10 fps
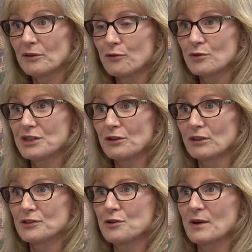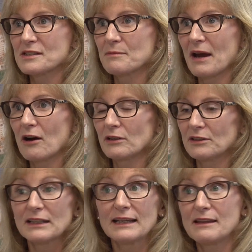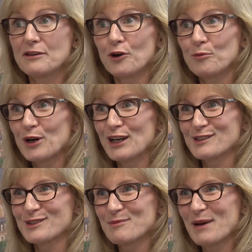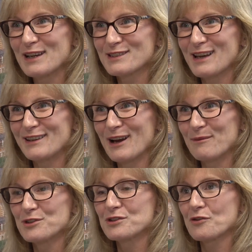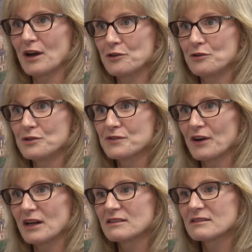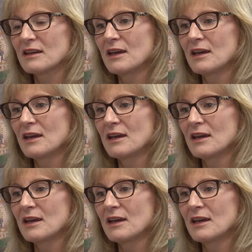at $40 US a barrel, and clearly the oil price has surpassed that now, which is great news for us.